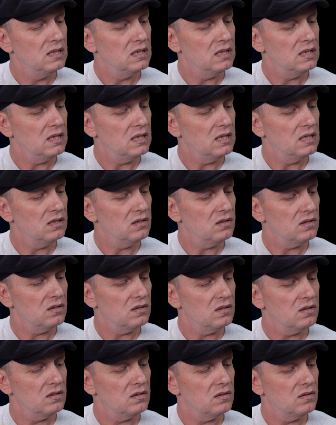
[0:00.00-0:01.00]
and
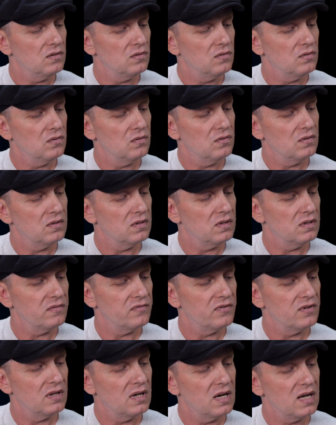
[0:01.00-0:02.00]
your
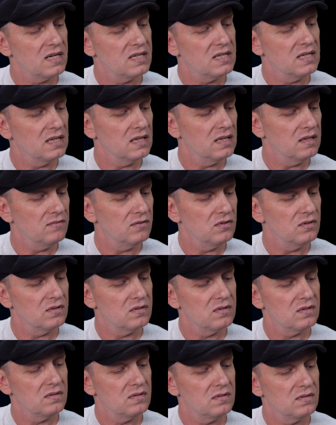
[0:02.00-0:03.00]
different lighting
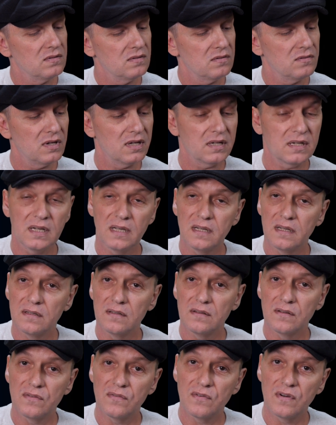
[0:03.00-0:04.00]
levels, right
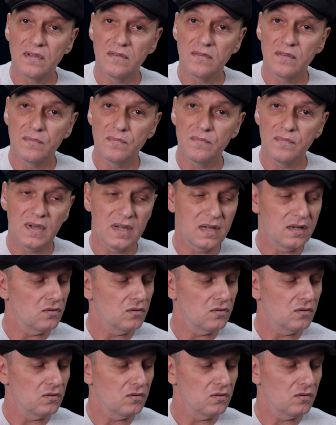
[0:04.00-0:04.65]
down 3 of them and